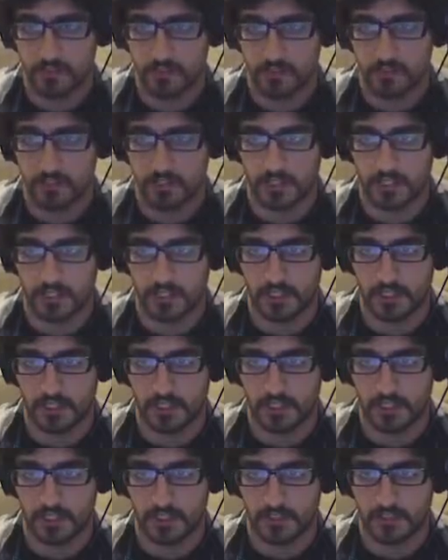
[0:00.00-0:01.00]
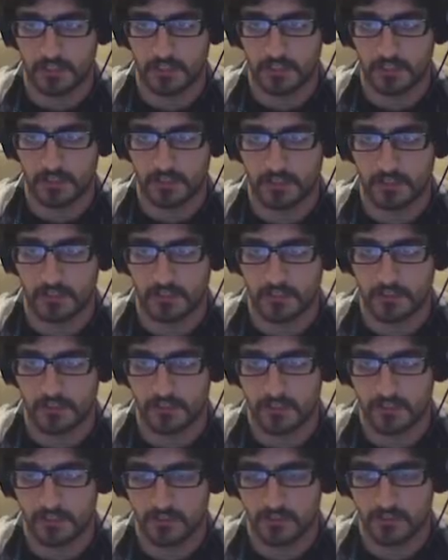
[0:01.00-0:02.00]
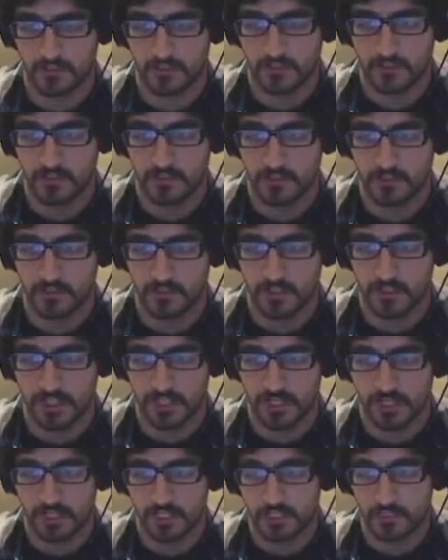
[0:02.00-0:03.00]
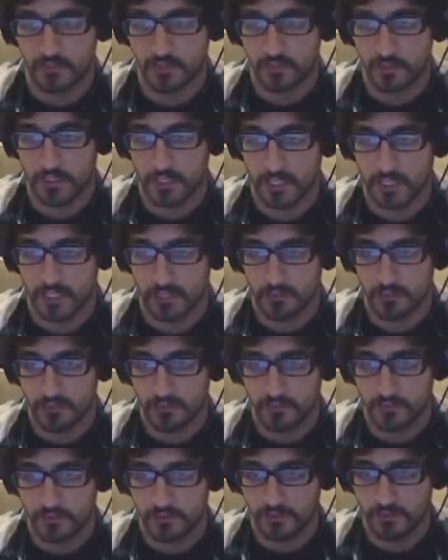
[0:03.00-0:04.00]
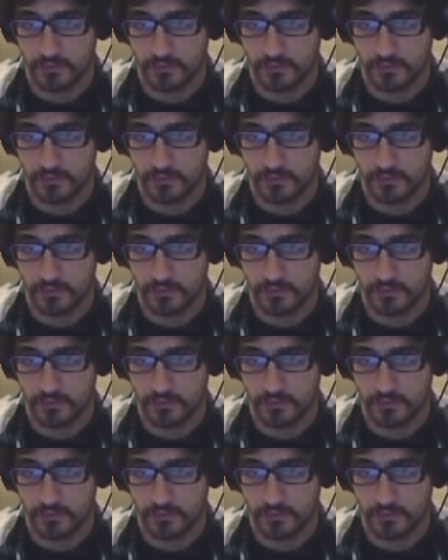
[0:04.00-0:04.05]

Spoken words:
And I enjoy games.